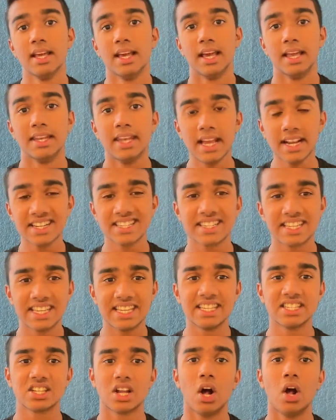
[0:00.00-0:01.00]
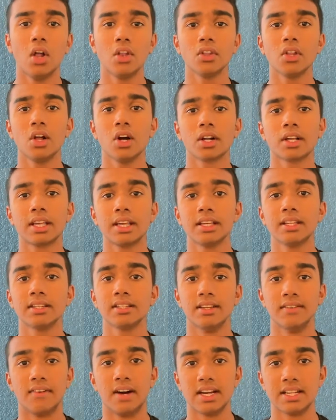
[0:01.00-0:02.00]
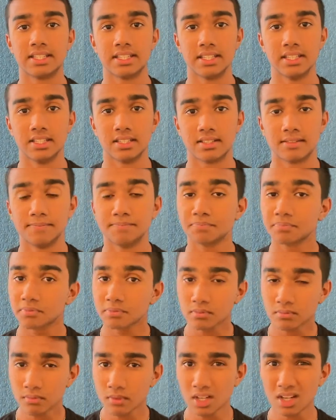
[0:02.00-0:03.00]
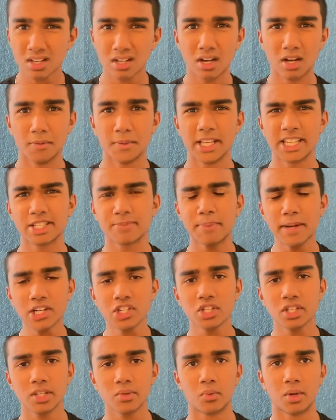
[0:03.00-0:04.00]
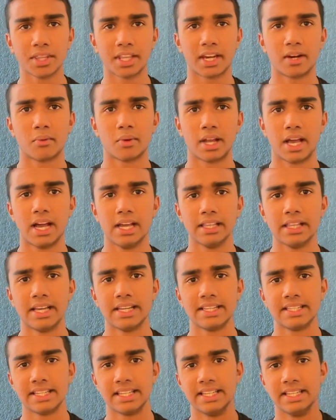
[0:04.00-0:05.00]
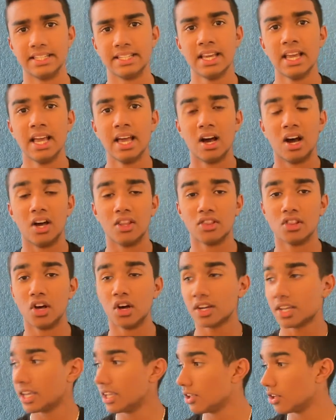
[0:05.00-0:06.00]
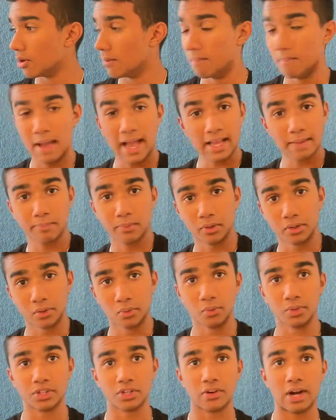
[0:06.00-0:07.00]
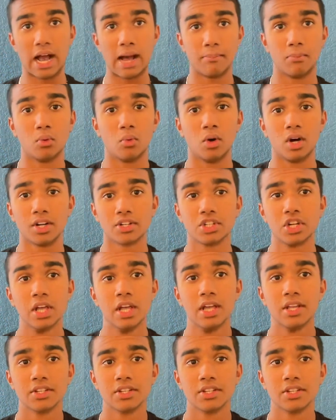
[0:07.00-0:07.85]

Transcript: Next is unlocking devices. Especially one that I want to highlight is unlocking your MacBook with your Apple Watch.